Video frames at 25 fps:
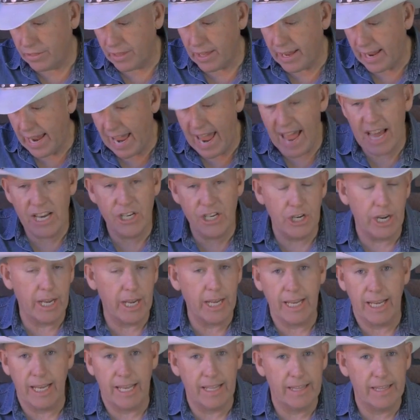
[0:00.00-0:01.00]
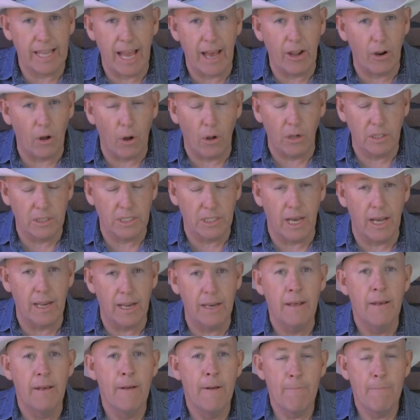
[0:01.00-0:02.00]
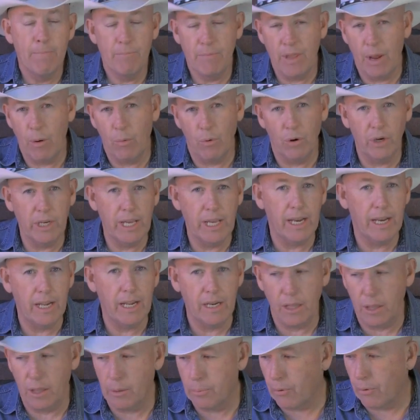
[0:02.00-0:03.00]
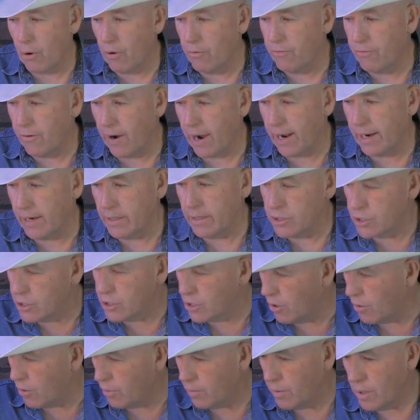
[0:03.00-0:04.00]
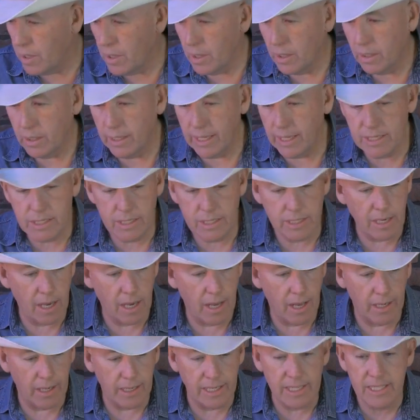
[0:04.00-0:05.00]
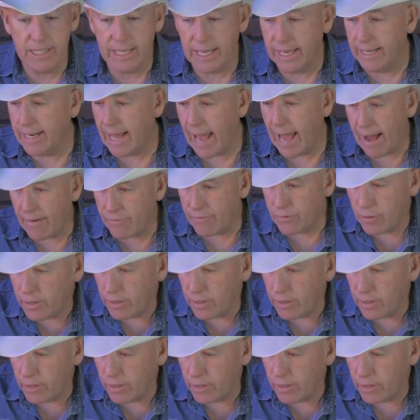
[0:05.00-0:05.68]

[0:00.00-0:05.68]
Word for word: the edging, get that all done. Then we'll get into the profiling. So let's uh, let's get after